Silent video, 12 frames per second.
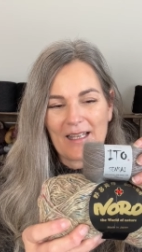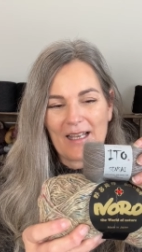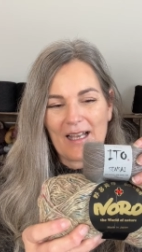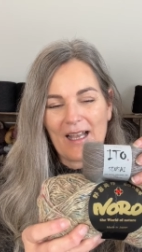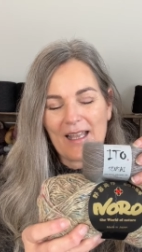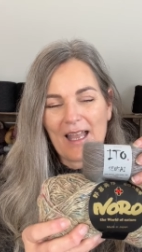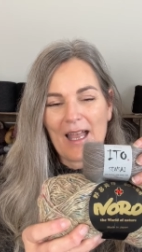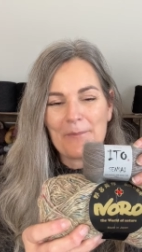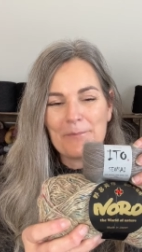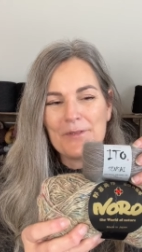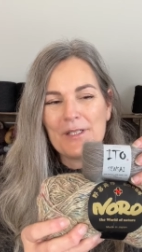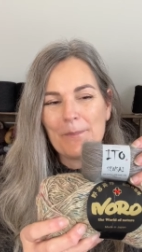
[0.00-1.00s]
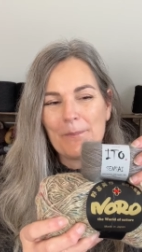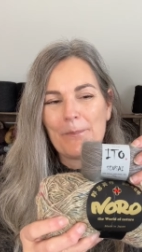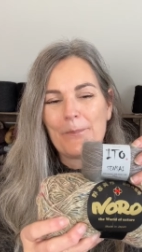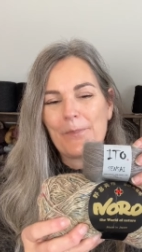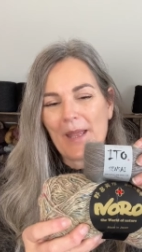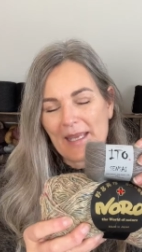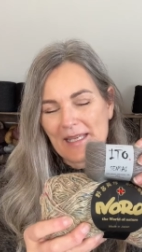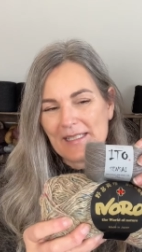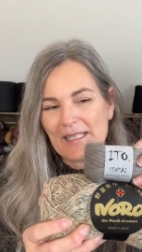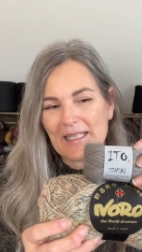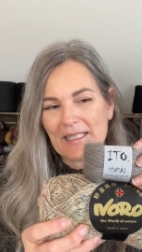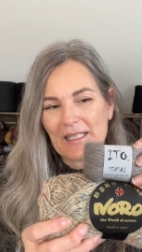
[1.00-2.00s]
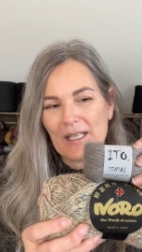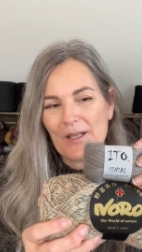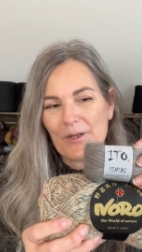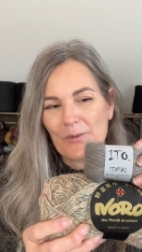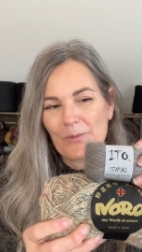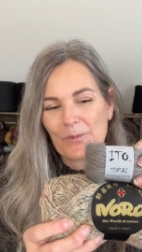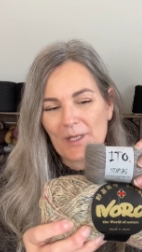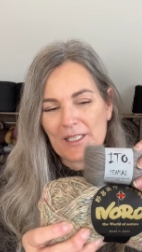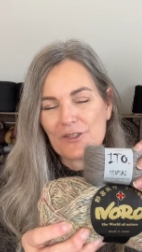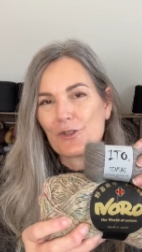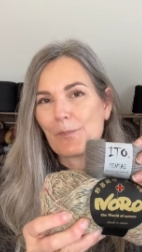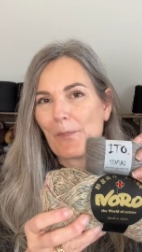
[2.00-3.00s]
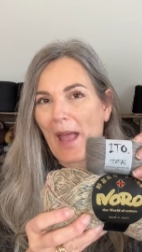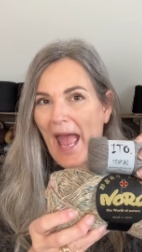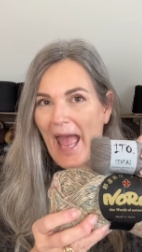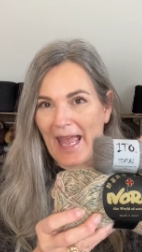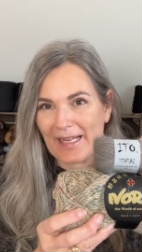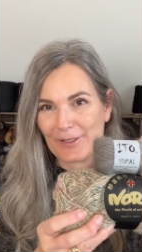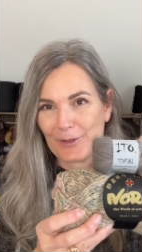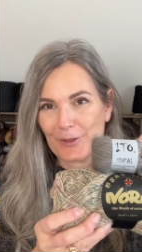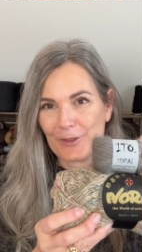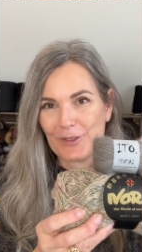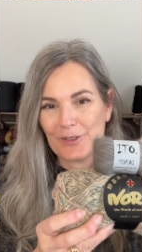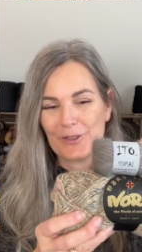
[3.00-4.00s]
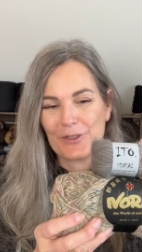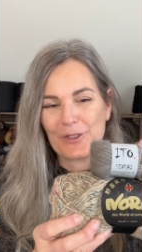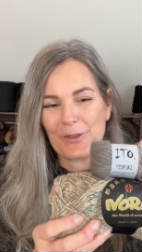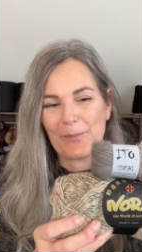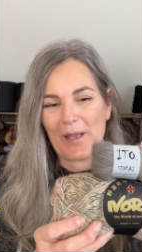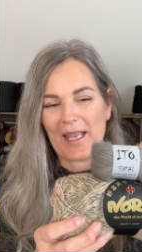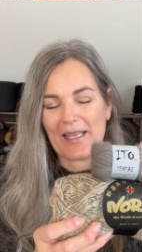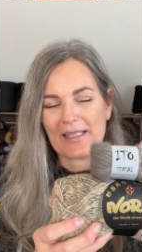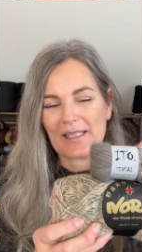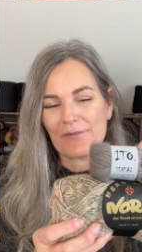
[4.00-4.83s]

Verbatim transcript: I am debating which pattern to make.